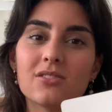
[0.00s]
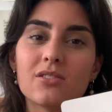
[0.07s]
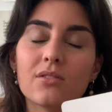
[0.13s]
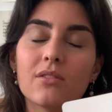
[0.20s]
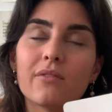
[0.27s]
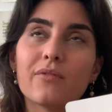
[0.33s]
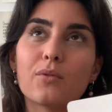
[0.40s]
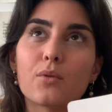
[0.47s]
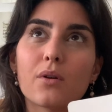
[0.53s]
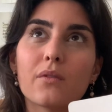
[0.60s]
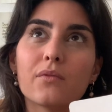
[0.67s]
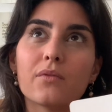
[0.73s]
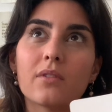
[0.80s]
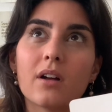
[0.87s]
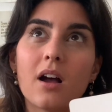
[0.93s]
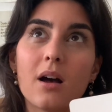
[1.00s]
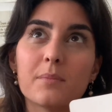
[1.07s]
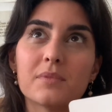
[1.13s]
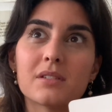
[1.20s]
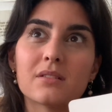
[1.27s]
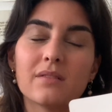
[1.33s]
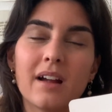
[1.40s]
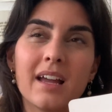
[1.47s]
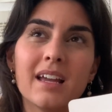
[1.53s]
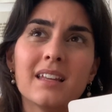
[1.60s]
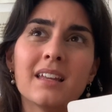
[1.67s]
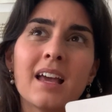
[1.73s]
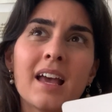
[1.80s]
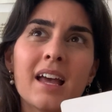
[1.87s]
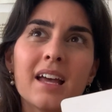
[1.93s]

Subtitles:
to the Four of Cups, right?